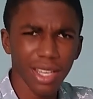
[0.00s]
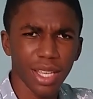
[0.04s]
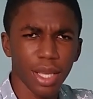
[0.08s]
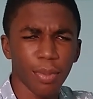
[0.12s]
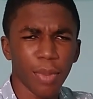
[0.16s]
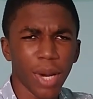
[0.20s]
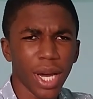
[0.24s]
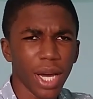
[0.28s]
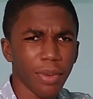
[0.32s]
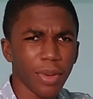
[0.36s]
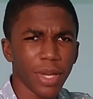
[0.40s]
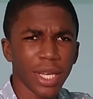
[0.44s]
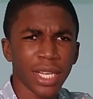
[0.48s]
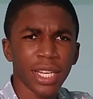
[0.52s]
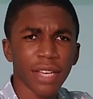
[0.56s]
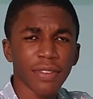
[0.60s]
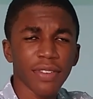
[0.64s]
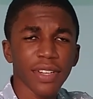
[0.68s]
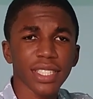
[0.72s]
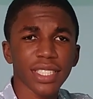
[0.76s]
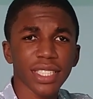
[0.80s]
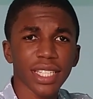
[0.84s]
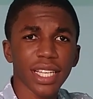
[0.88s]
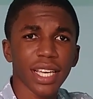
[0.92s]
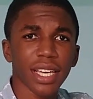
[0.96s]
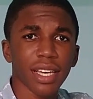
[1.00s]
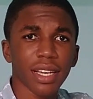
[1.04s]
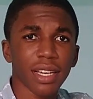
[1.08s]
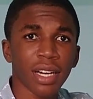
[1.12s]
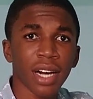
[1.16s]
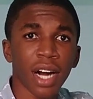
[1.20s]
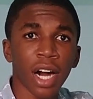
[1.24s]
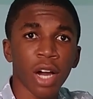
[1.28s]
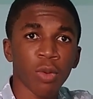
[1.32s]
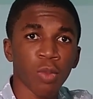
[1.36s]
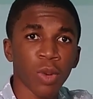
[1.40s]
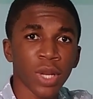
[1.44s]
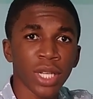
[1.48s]
In Bible, he never say
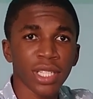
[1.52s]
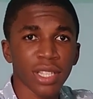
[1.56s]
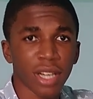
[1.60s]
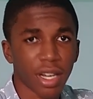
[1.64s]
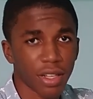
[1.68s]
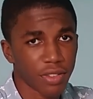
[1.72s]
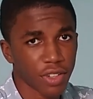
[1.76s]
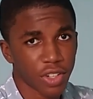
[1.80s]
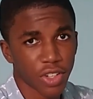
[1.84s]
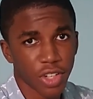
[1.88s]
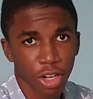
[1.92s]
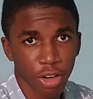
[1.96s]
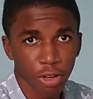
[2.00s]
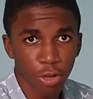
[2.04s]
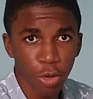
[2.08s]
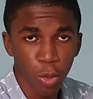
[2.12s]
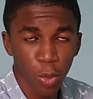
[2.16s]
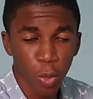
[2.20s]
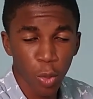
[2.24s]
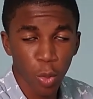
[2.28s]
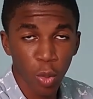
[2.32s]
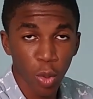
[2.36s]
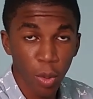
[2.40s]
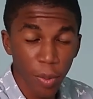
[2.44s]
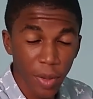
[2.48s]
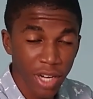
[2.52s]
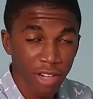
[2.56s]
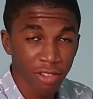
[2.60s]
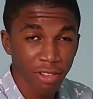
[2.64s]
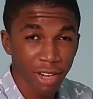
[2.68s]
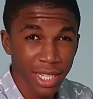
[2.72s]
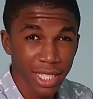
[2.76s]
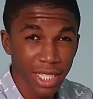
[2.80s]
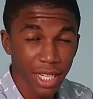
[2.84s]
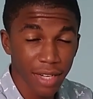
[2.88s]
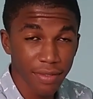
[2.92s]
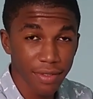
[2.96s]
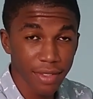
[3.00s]
God went on to create woman
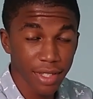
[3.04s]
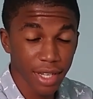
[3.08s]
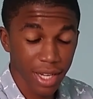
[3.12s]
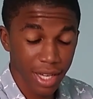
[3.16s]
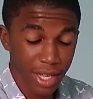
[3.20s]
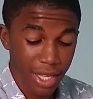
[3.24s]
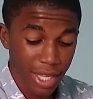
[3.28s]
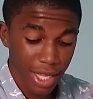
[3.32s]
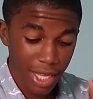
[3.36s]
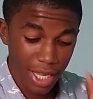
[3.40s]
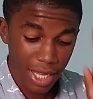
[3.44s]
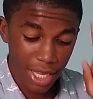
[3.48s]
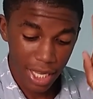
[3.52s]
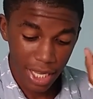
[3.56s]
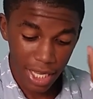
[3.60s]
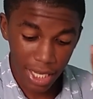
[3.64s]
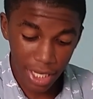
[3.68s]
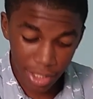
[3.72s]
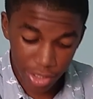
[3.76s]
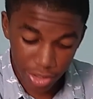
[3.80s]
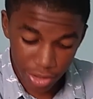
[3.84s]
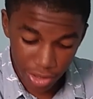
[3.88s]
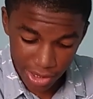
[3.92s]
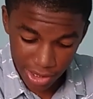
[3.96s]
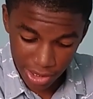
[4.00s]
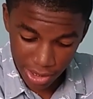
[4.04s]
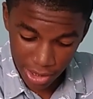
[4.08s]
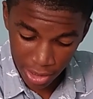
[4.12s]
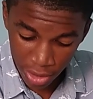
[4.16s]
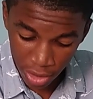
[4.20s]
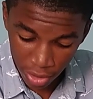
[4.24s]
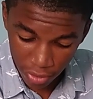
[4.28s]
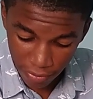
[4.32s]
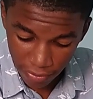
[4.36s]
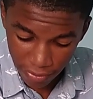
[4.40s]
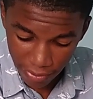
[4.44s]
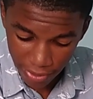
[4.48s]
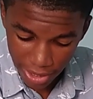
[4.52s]
right after. Interesting
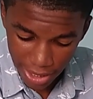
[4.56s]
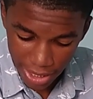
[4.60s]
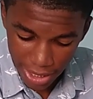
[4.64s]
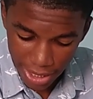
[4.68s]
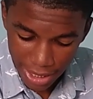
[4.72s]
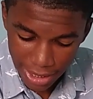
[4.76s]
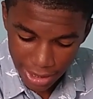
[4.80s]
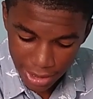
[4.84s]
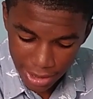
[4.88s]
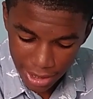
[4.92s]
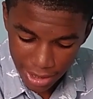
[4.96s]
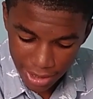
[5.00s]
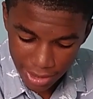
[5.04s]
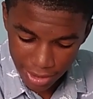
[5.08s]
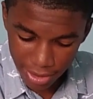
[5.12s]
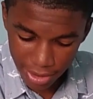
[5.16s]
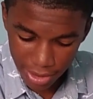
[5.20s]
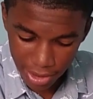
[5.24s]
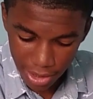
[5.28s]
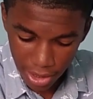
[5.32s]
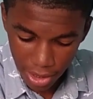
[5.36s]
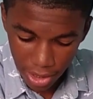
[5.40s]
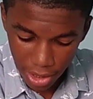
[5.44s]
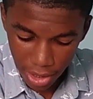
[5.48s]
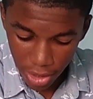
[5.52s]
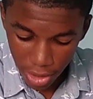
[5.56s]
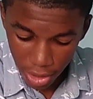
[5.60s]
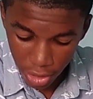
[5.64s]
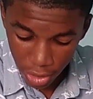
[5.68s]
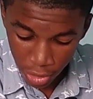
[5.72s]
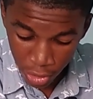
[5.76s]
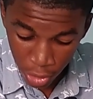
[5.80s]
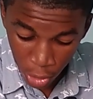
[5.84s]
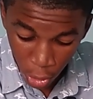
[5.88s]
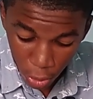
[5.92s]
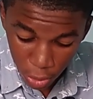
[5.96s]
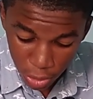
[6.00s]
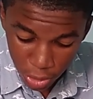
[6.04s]
enough, it says,
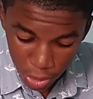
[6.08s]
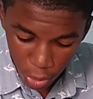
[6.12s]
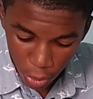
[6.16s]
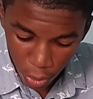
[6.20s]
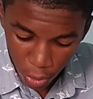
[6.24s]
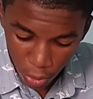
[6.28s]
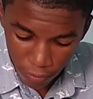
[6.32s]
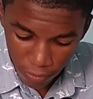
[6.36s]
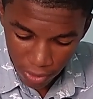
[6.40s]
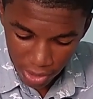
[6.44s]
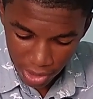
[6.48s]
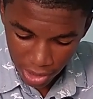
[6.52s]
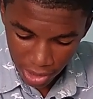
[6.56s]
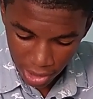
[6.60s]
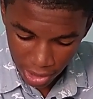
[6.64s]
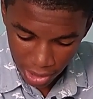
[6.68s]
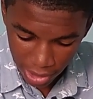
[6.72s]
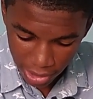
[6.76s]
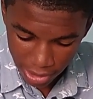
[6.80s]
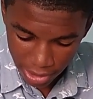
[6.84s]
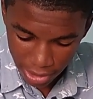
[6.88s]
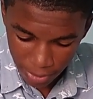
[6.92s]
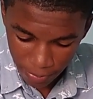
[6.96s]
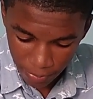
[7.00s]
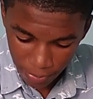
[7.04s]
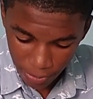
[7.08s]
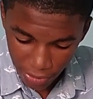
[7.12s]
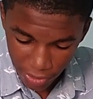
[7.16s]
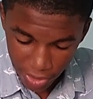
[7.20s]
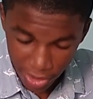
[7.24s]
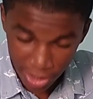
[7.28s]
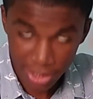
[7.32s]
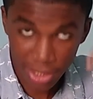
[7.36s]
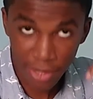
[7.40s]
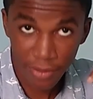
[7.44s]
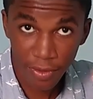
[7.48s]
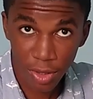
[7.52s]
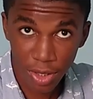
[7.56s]
now Jehovah God,
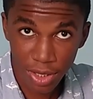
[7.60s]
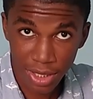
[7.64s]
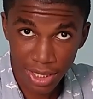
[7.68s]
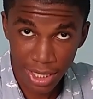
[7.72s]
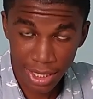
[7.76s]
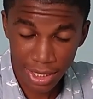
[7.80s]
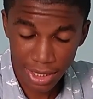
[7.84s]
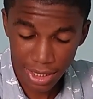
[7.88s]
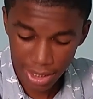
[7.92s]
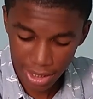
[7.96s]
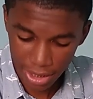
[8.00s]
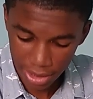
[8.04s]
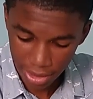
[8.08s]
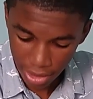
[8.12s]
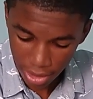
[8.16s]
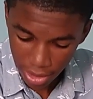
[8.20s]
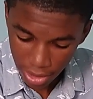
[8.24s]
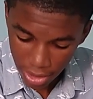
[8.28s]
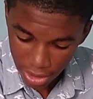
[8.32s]
this is verse 19.